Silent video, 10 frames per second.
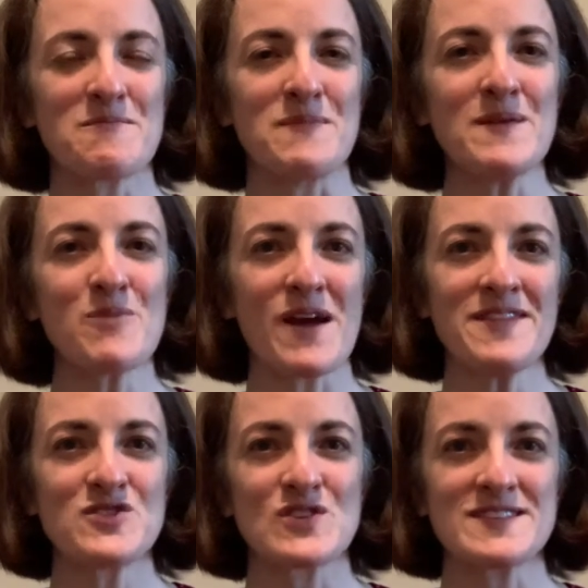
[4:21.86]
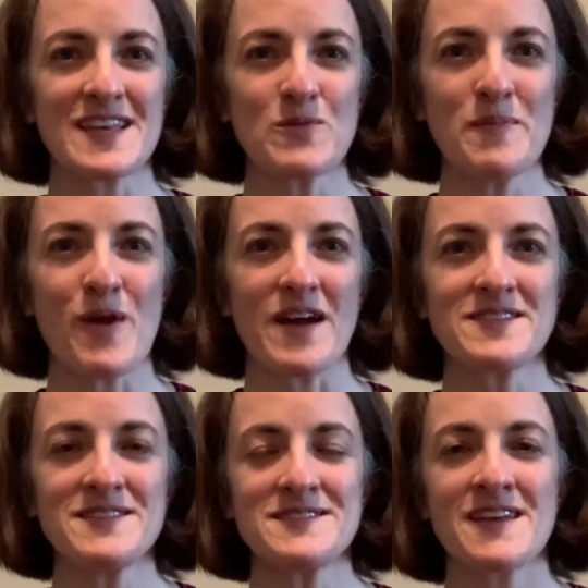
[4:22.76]
big breath, just like we
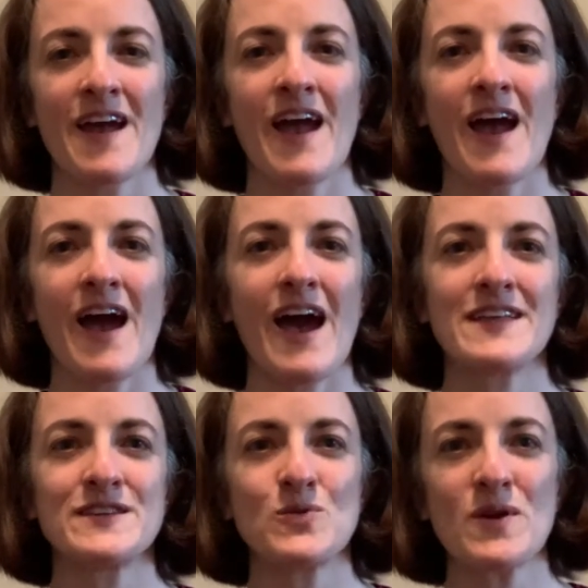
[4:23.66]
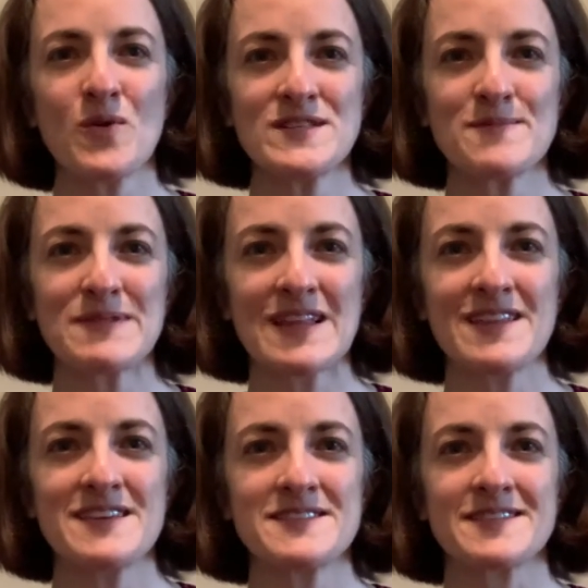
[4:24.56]
practiced, and you are going to play
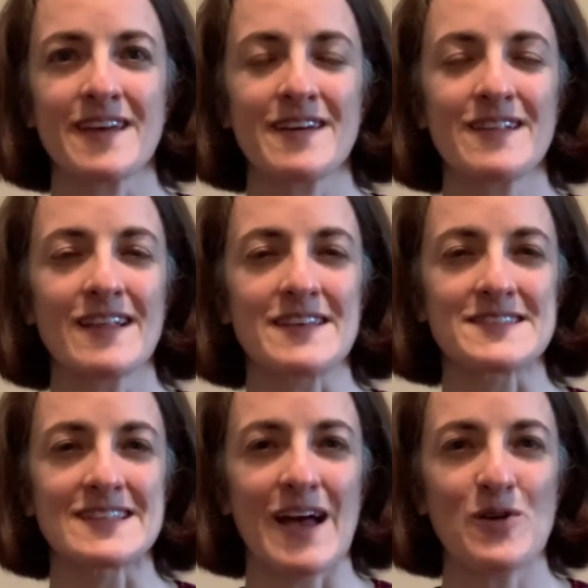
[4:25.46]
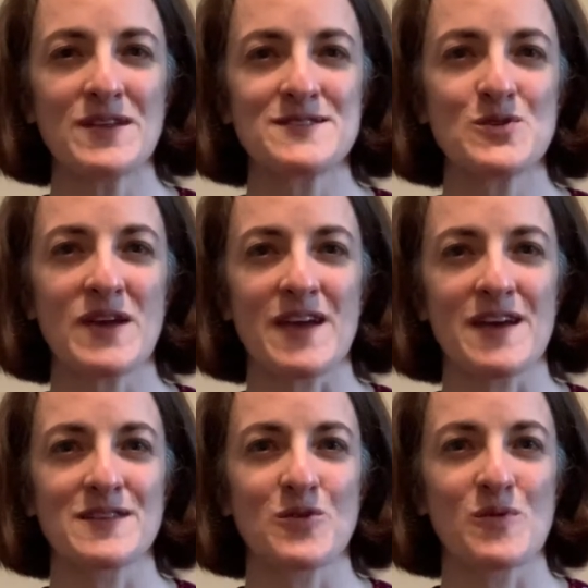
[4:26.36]
this scale as loud as you
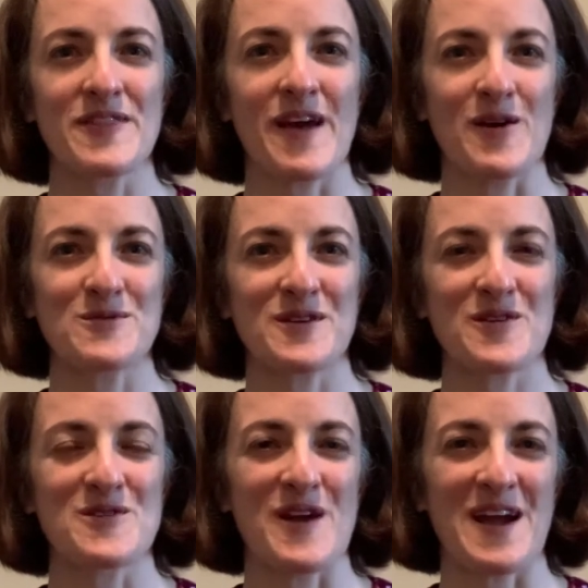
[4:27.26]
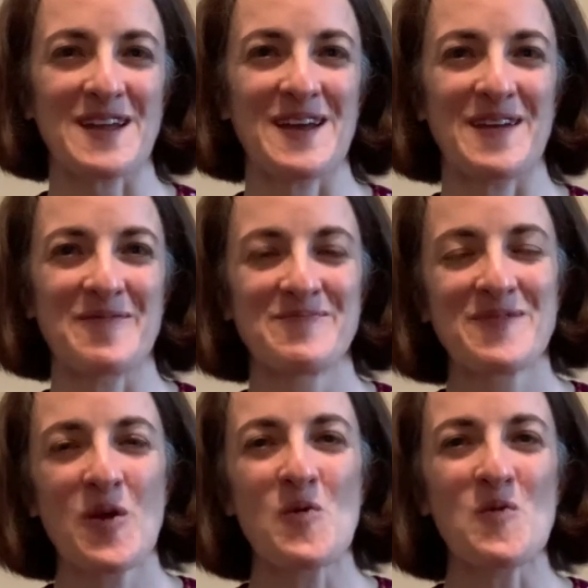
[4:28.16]
can without cracking.
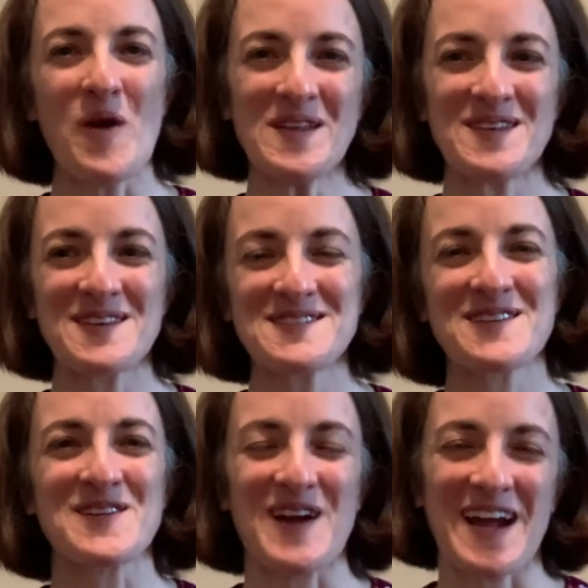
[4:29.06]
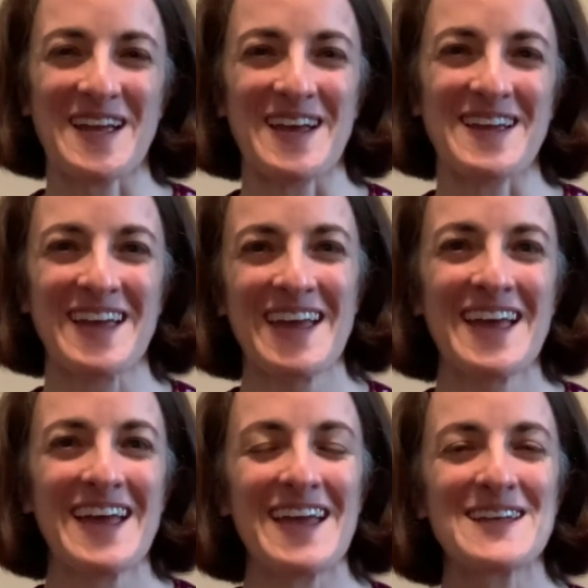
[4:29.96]
What is cracking?
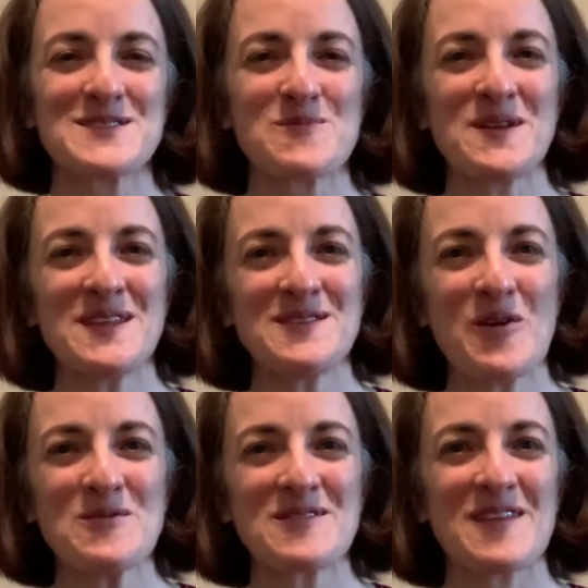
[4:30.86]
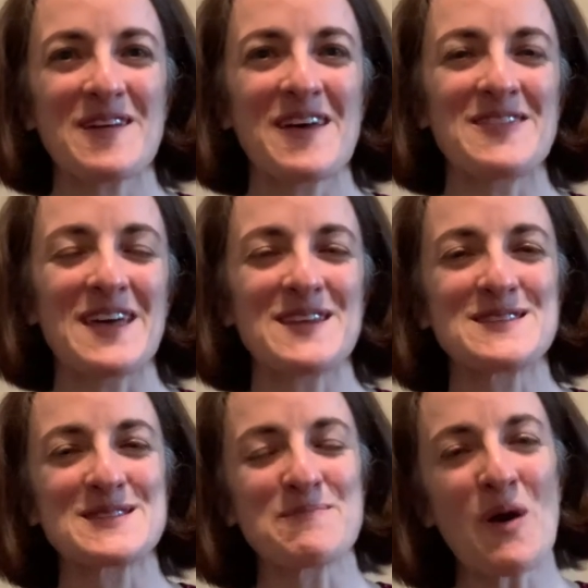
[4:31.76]
It's when a note that
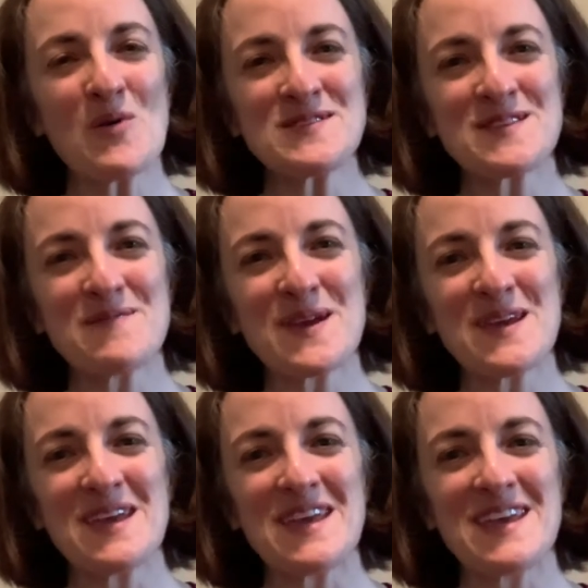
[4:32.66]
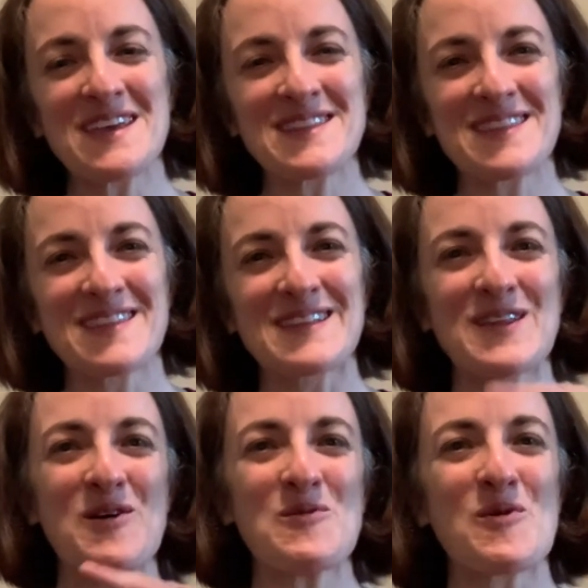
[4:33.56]
is supposed to be in the
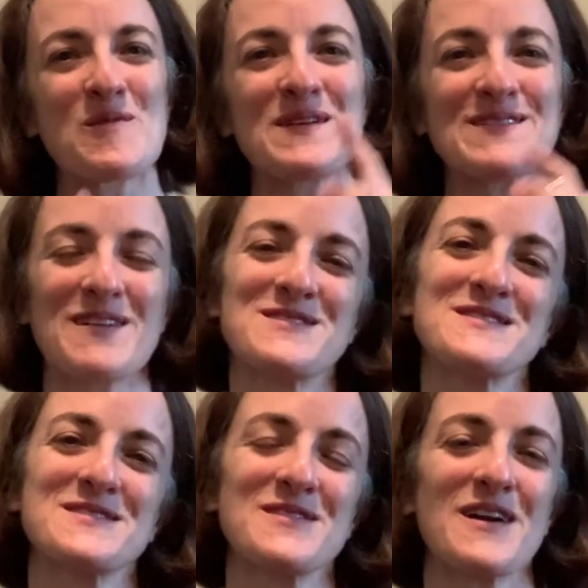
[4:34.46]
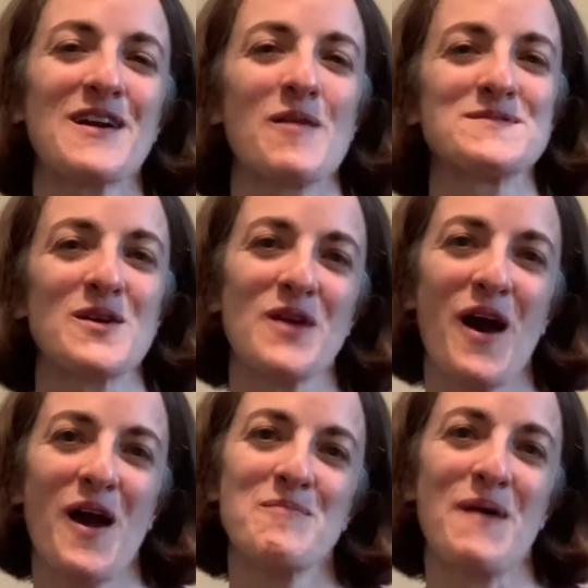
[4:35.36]
low or middle register comes out
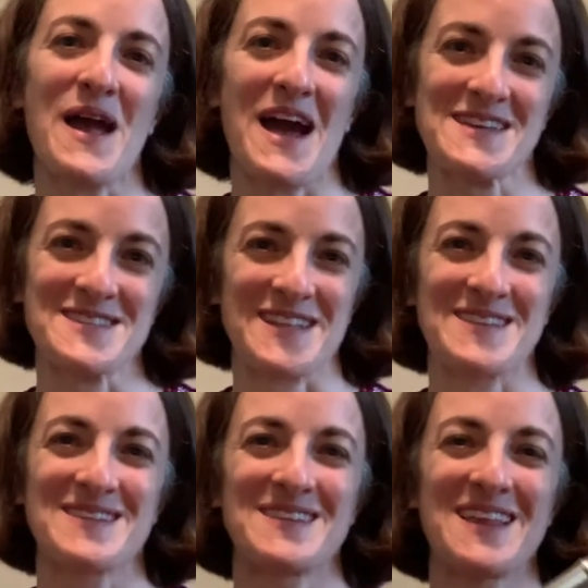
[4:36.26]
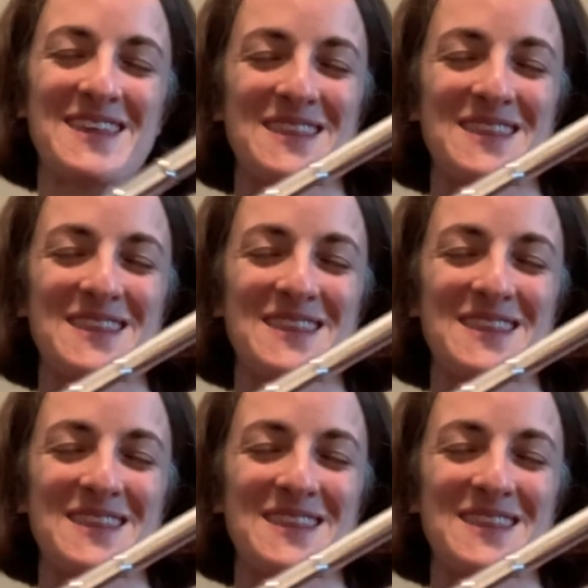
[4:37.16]
high by accident, like